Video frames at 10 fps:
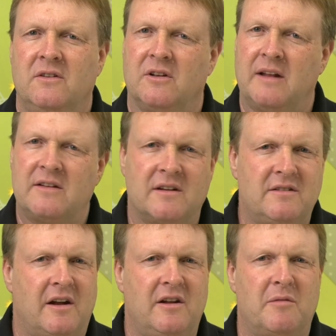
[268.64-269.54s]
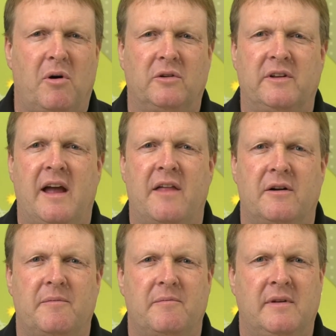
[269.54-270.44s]
So let's continue to pull
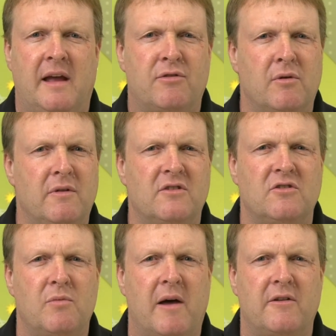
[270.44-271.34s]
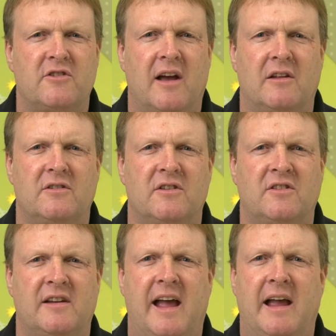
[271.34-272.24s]
together, get through these new weather challenges
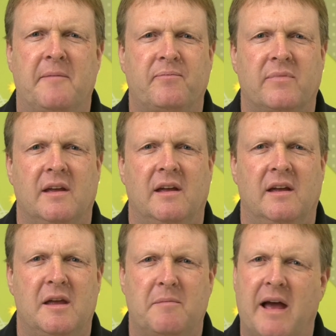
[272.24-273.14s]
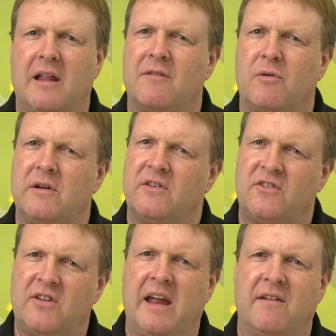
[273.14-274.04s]
today, and keep California
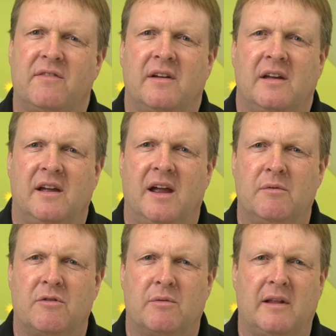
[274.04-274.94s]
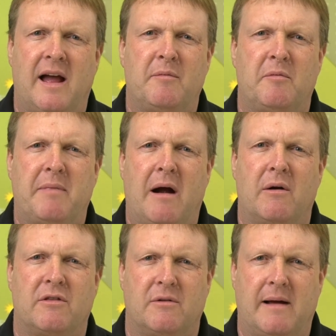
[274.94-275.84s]
safe and with reliable
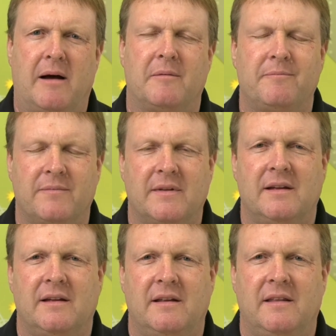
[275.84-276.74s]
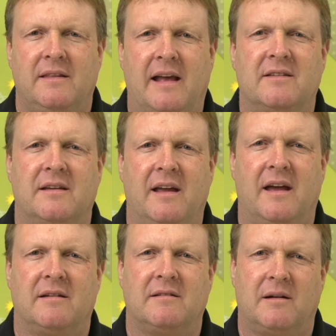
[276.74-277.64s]
power throughout. Thanks
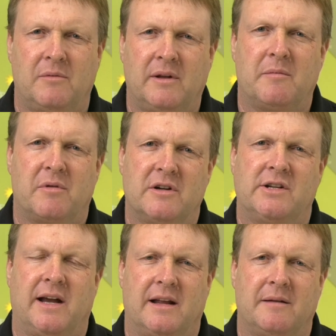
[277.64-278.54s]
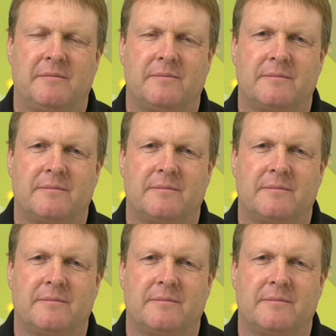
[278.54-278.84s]
again, I really appreciate it.